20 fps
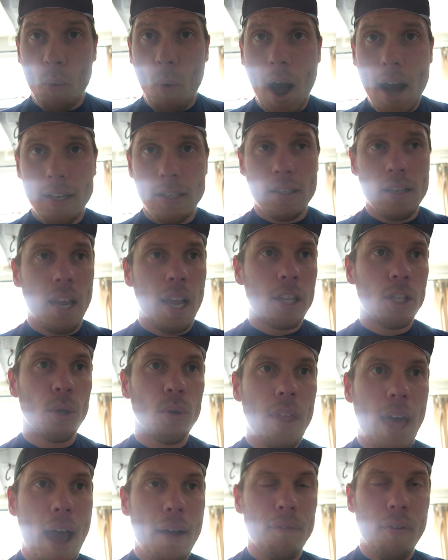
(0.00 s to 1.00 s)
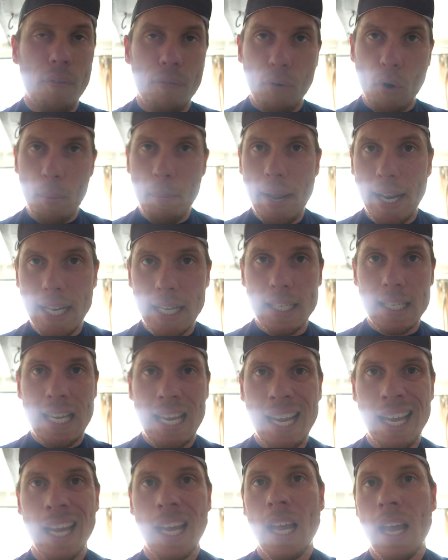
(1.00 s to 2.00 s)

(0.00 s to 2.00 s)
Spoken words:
watts, do that for 4 minutes,